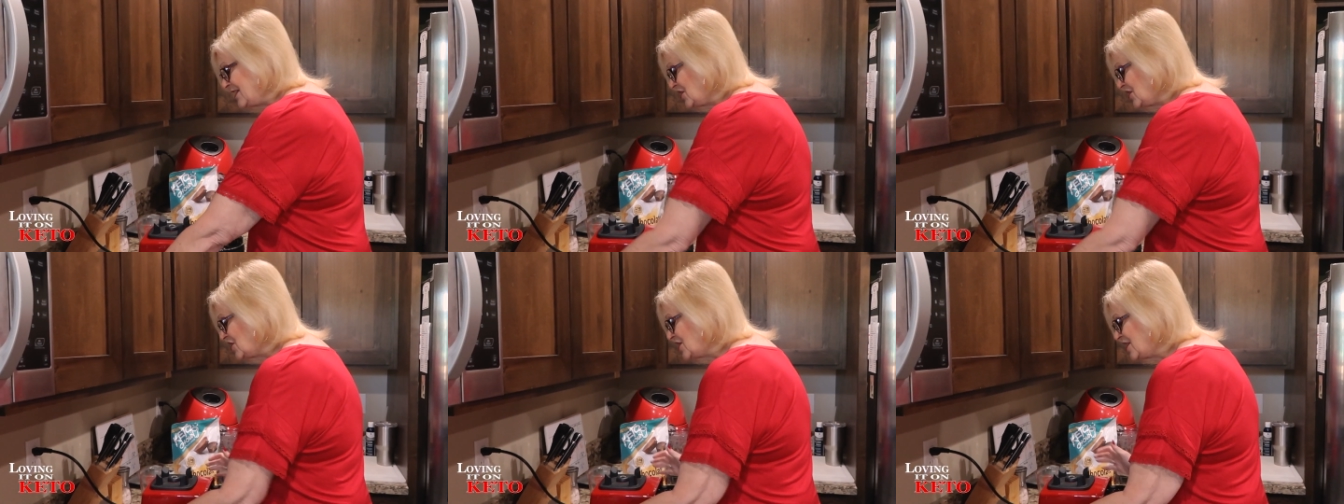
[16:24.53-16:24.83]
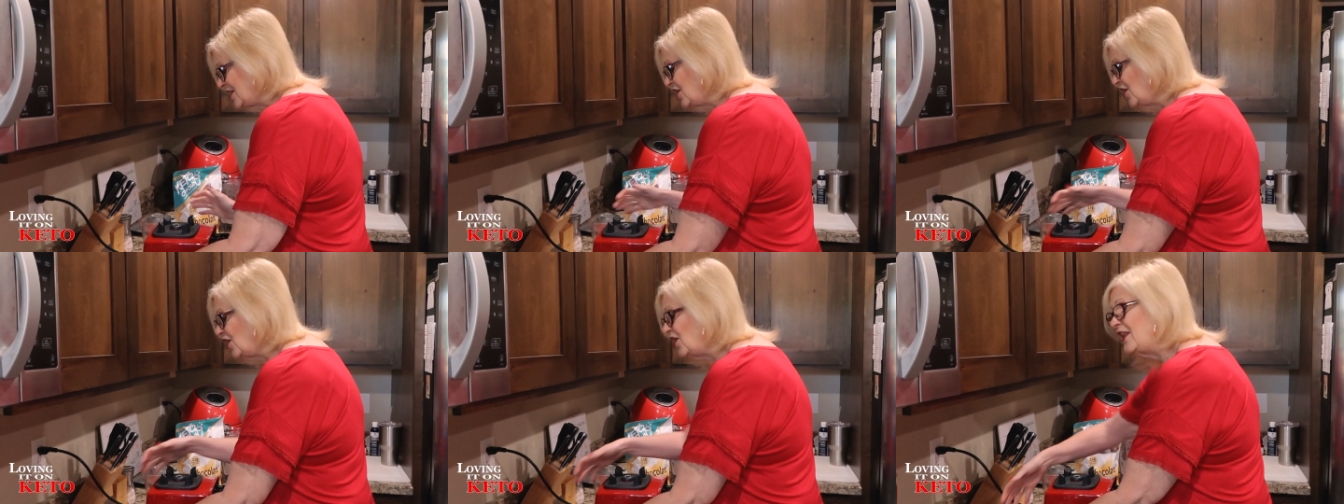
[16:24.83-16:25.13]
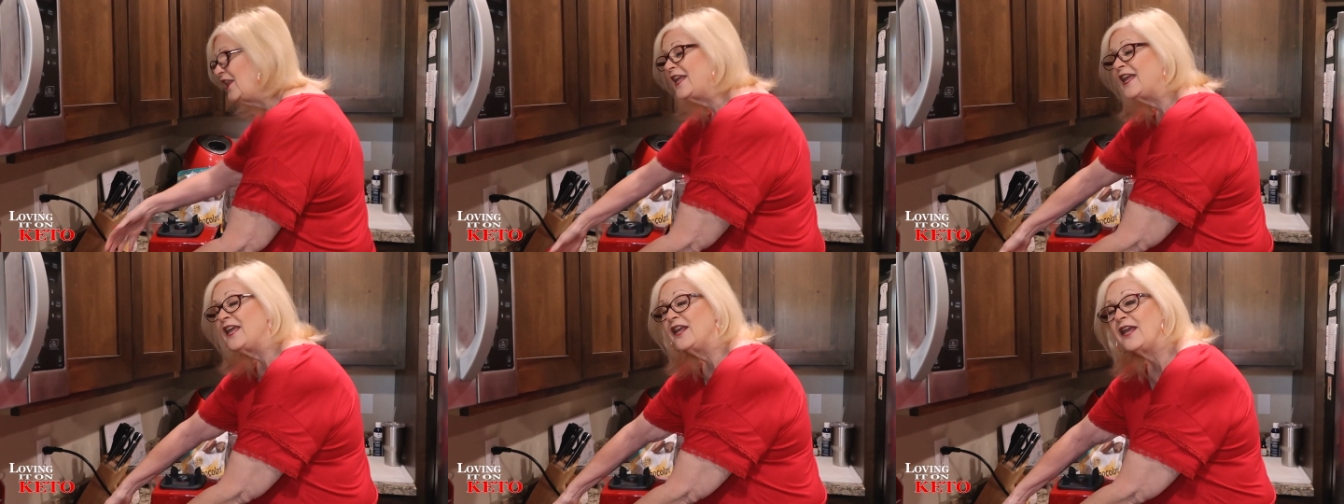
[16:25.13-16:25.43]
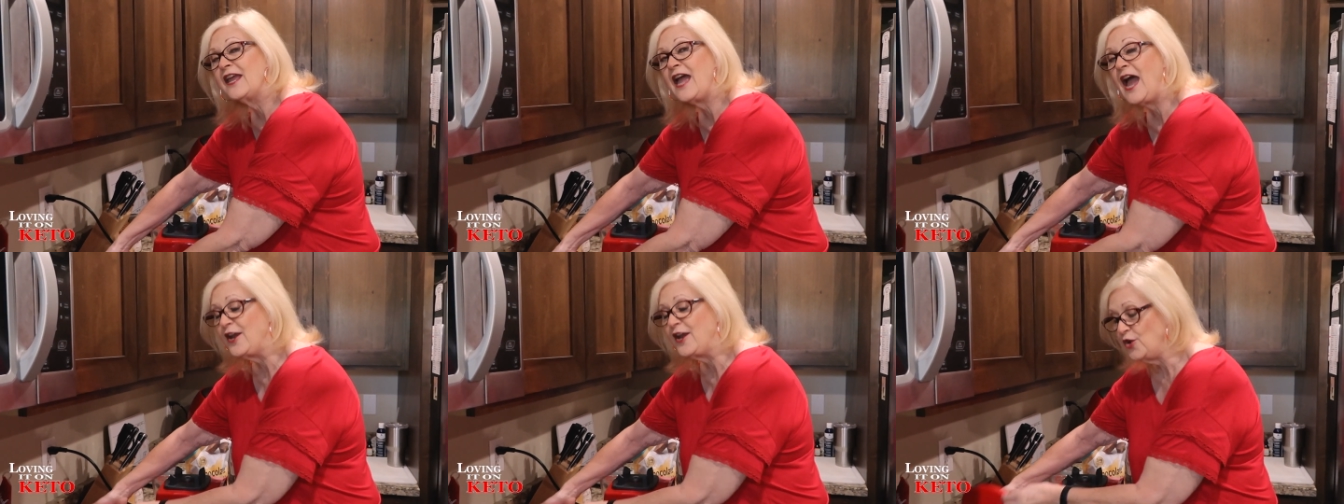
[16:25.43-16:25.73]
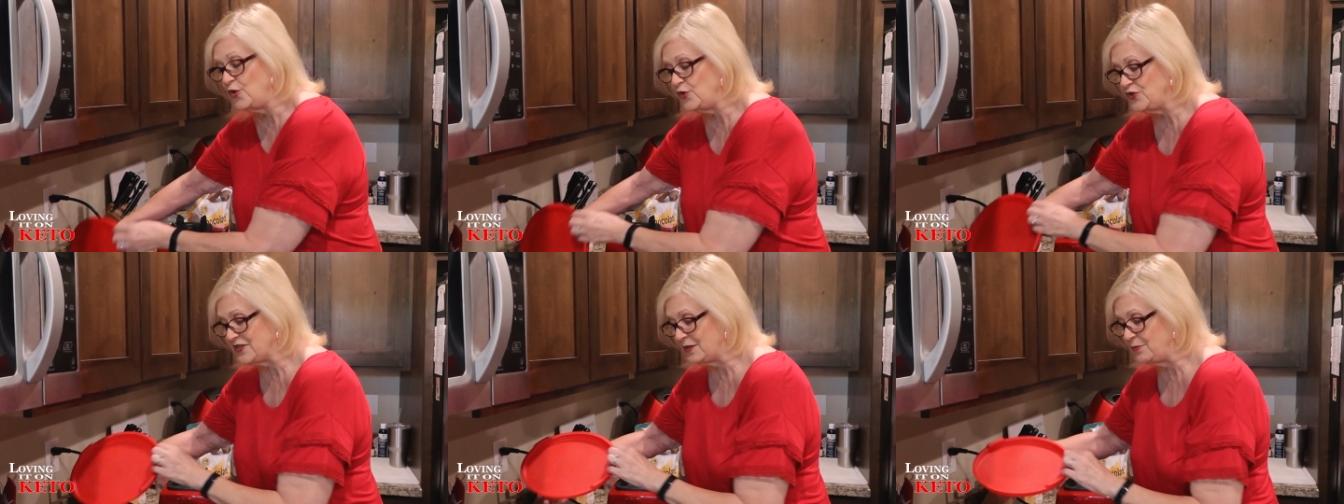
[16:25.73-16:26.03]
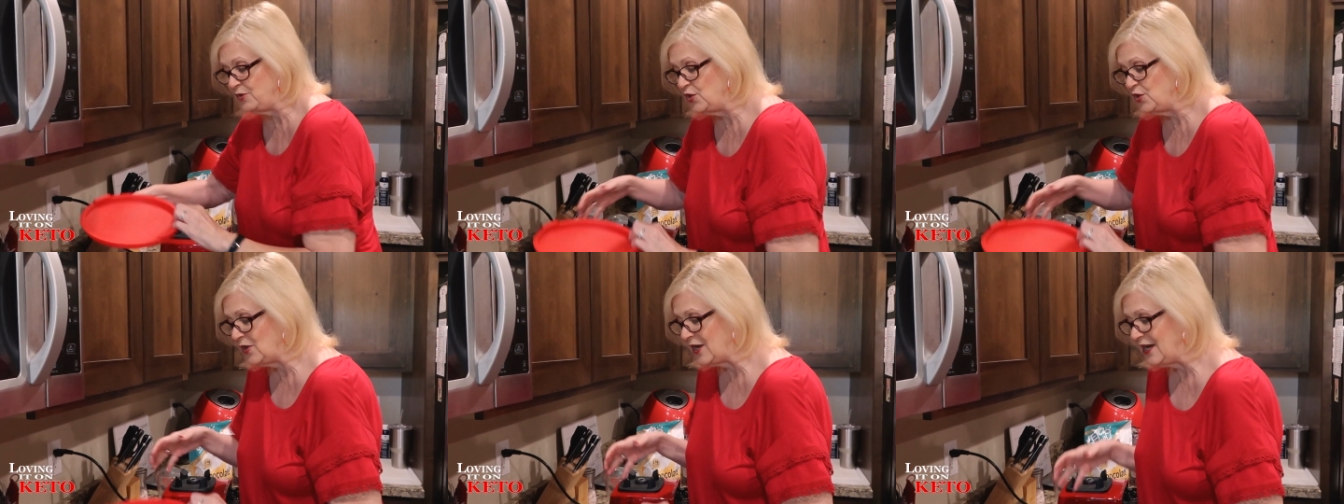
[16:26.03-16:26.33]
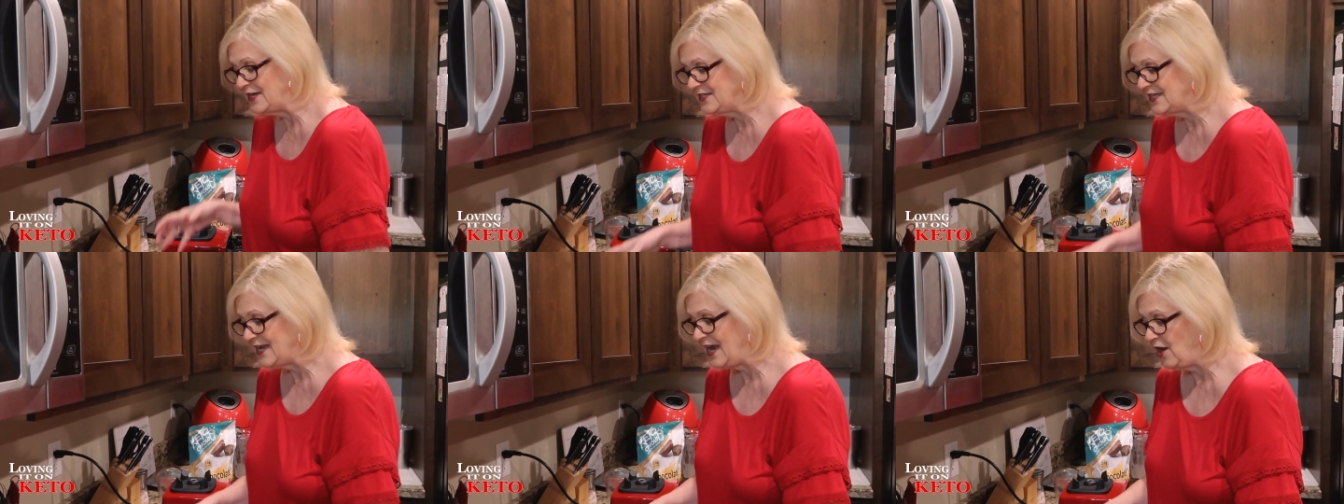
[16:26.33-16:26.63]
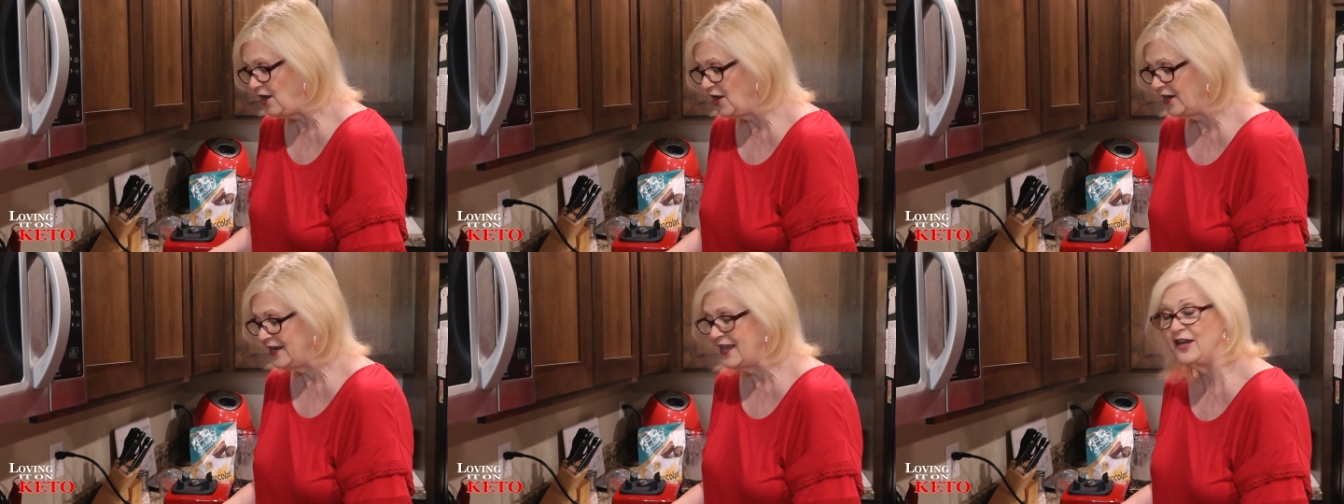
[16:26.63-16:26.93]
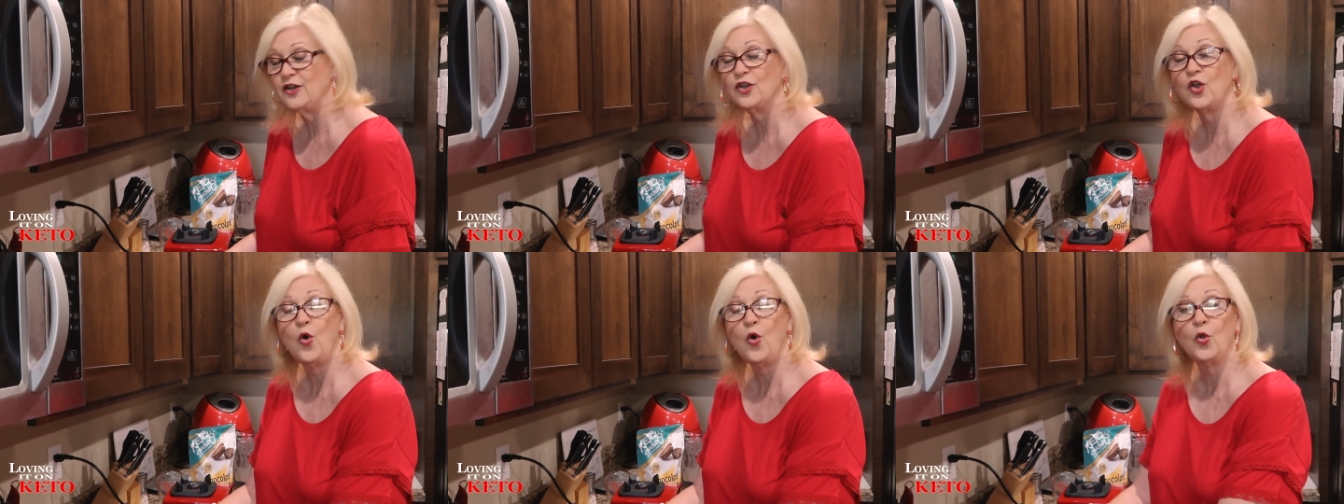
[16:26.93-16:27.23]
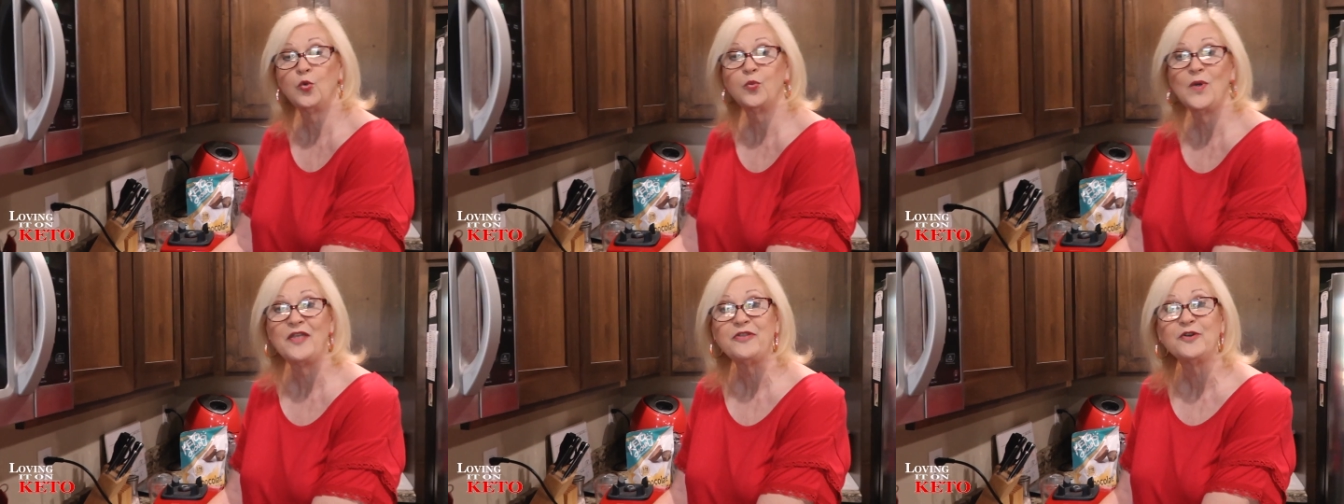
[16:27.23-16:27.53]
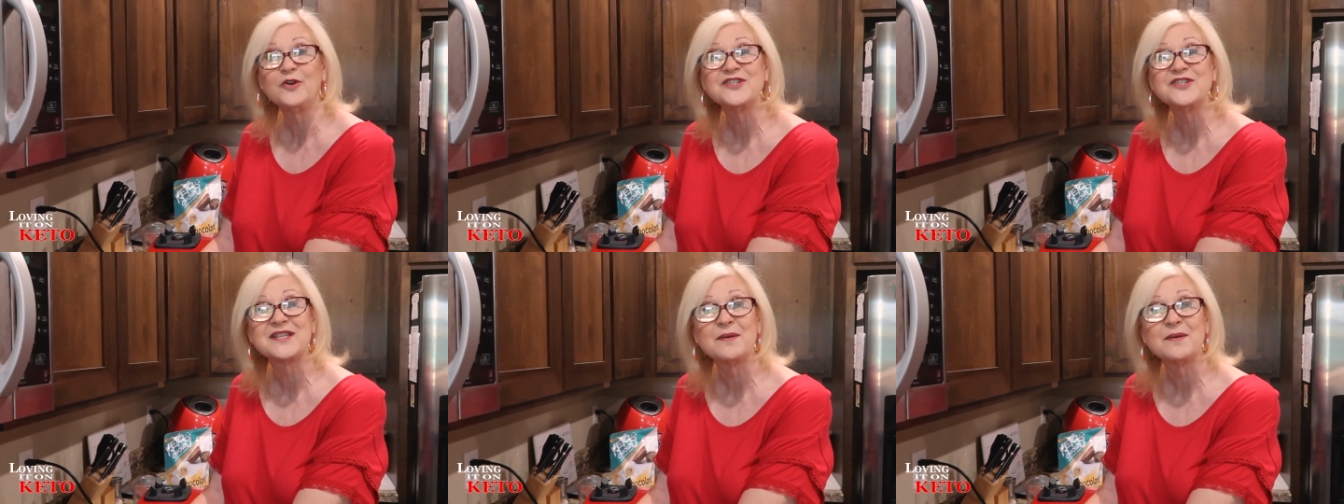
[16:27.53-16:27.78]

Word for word: it's still, eh, I know some of you guys are getting cold weather.